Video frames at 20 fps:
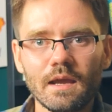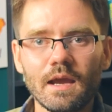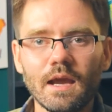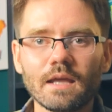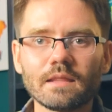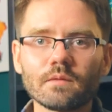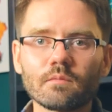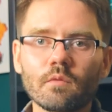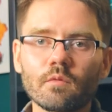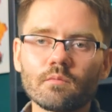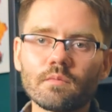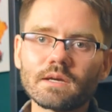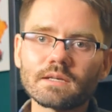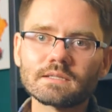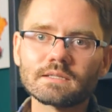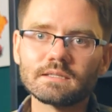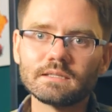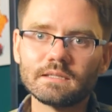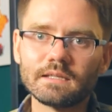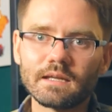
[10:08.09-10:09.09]
And then we're
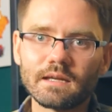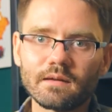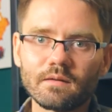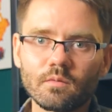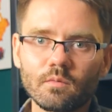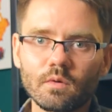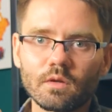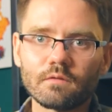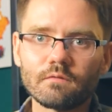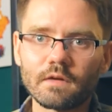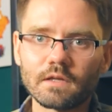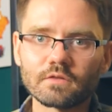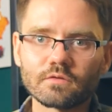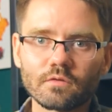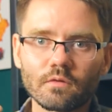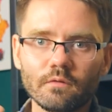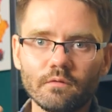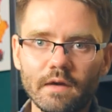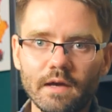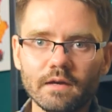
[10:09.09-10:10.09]
mixing it with
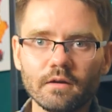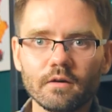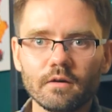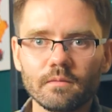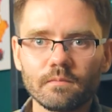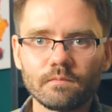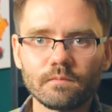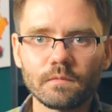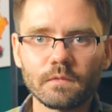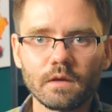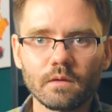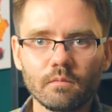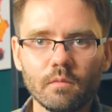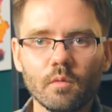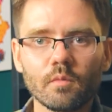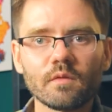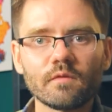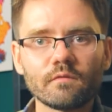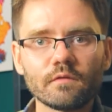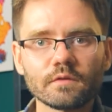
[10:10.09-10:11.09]
ventral vagal, where
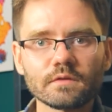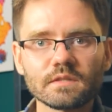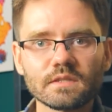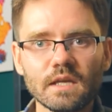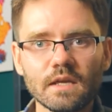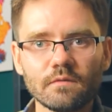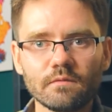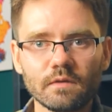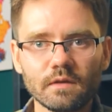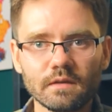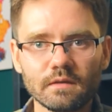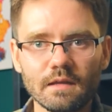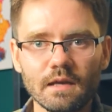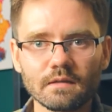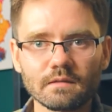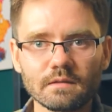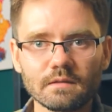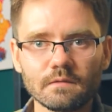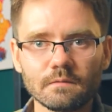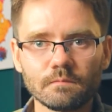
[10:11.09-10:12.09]
we feel safe and
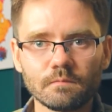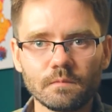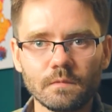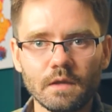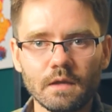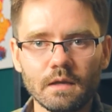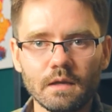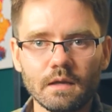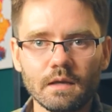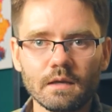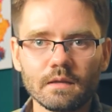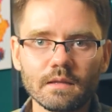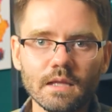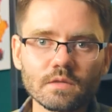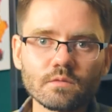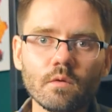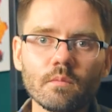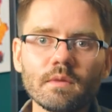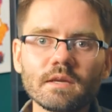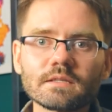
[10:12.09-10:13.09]
connected.
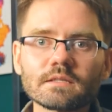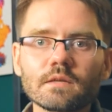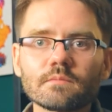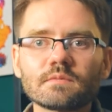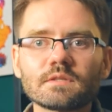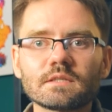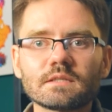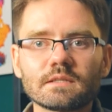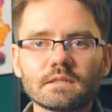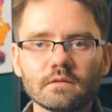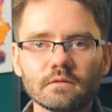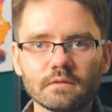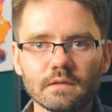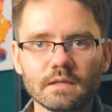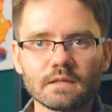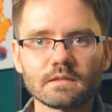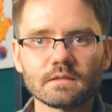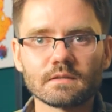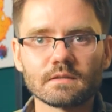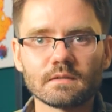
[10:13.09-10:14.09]
That's what makes up
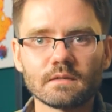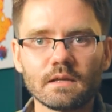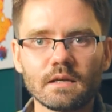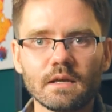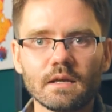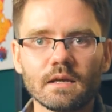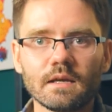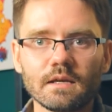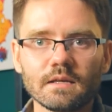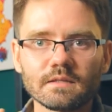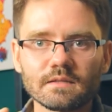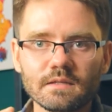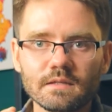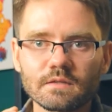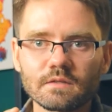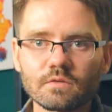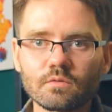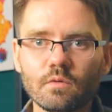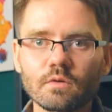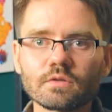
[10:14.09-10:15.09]
stillness, is
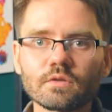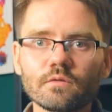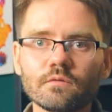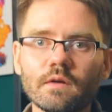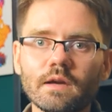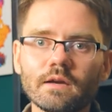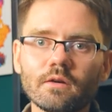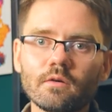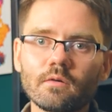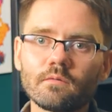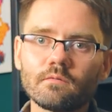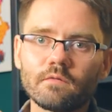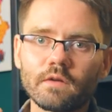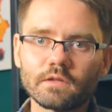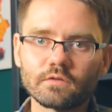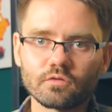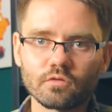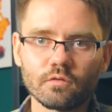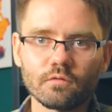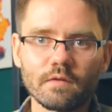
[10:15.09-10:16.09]
this dorsal vagal and
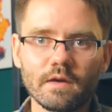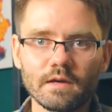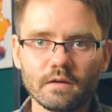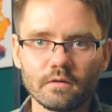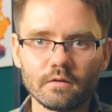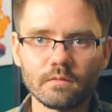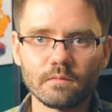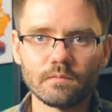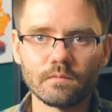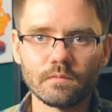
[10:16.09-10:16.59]
ventral vagal.